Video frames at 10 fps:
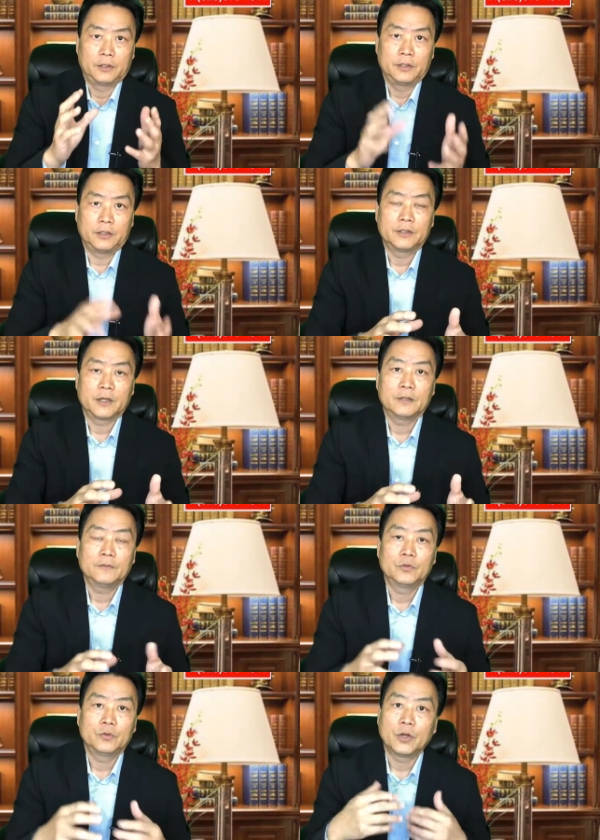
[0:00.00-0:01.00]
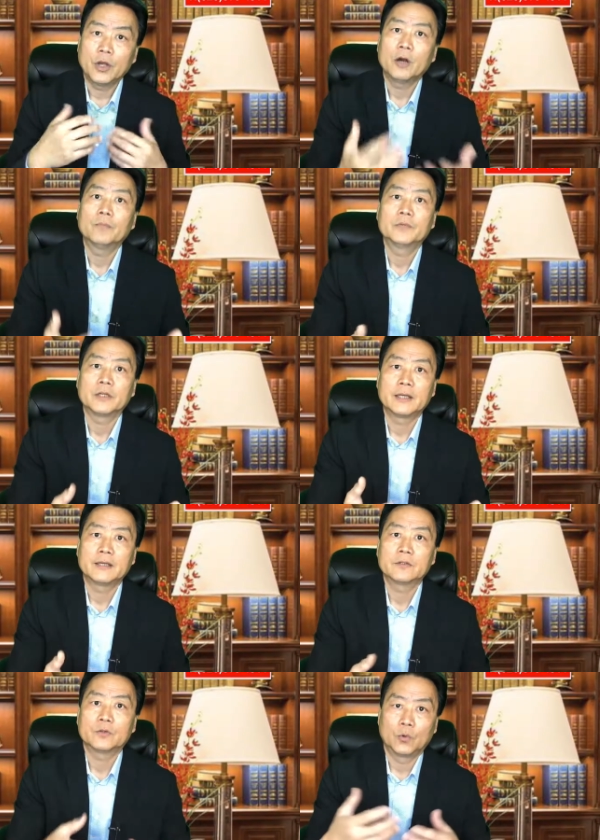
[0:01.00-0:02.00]
Designed to help the
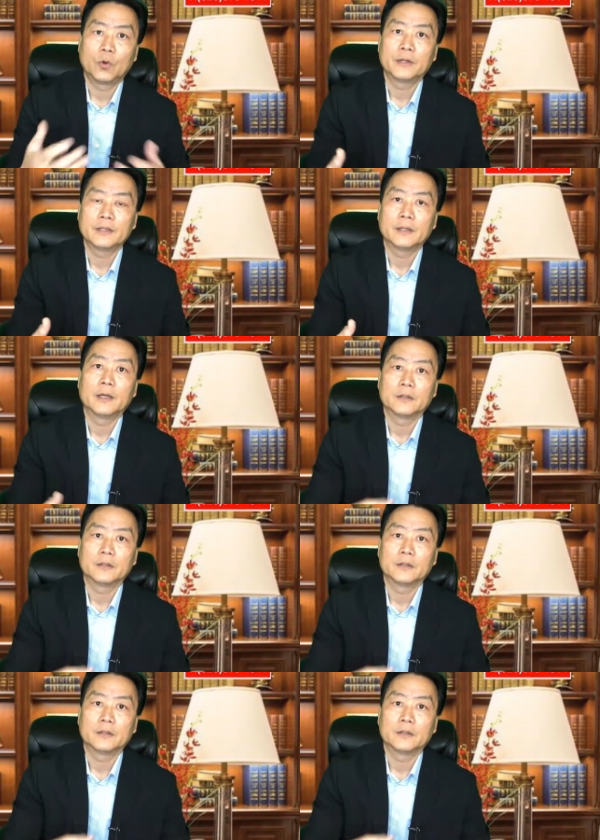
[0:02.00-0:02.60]
kids growing